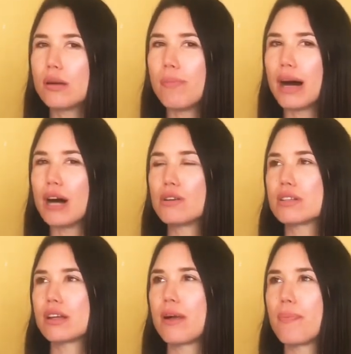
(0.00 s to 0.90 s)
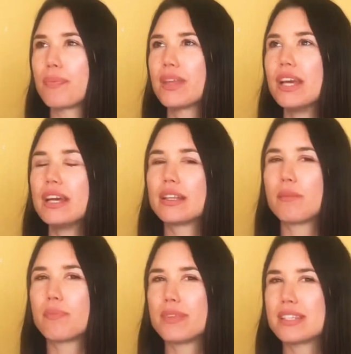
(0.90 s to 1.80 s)
about
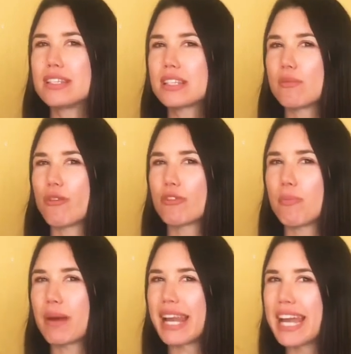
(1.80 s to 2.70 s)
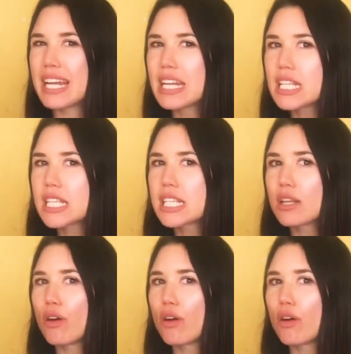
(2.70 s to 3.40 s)
the system of the planets,